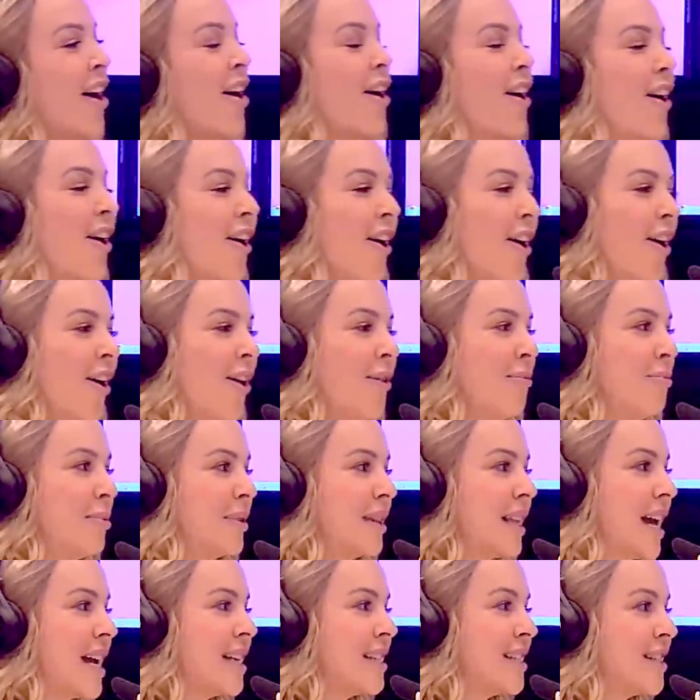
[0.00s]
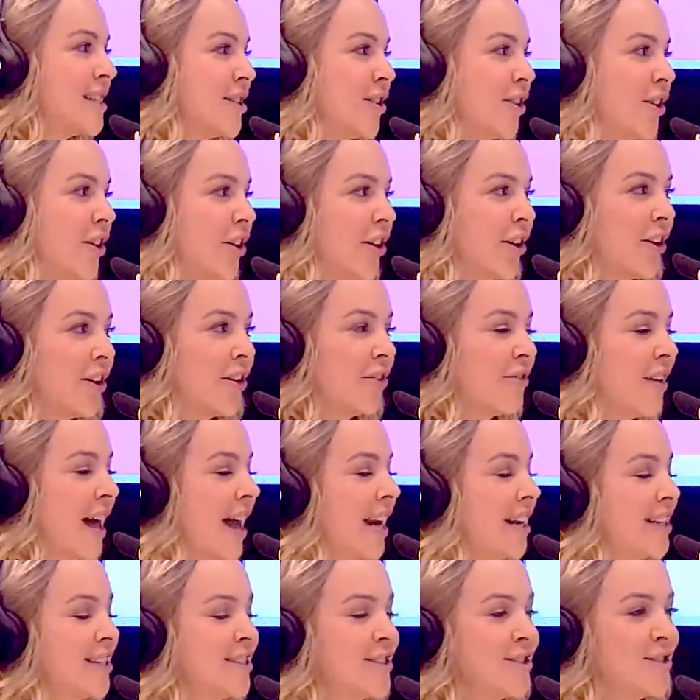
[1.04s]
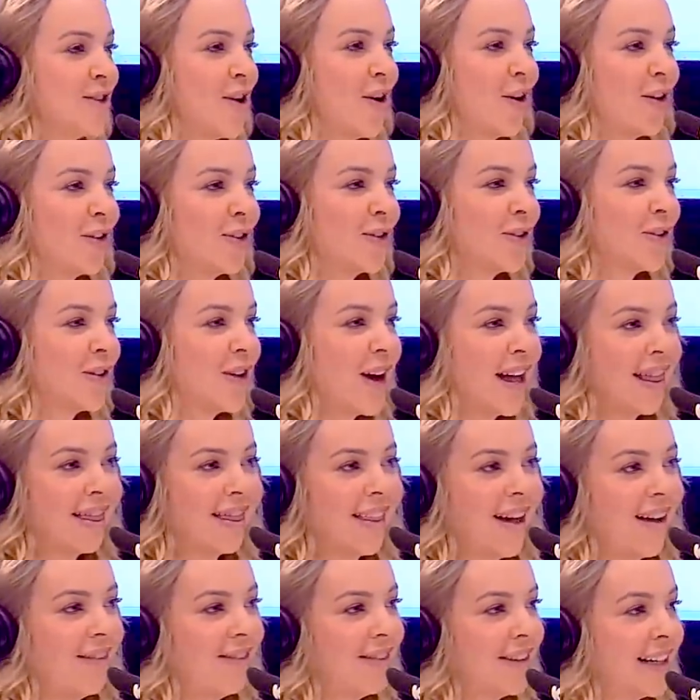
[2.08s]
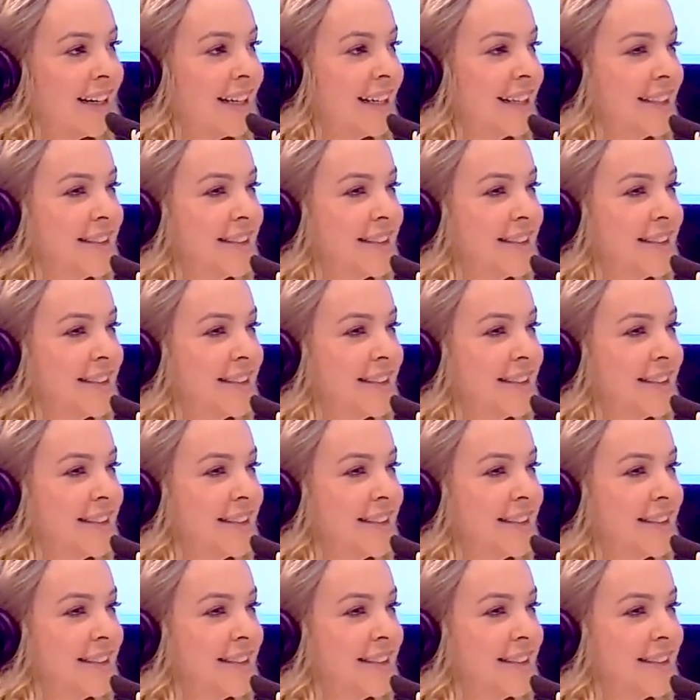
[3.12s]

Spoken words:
Oh, bless you. That is so good. I love it.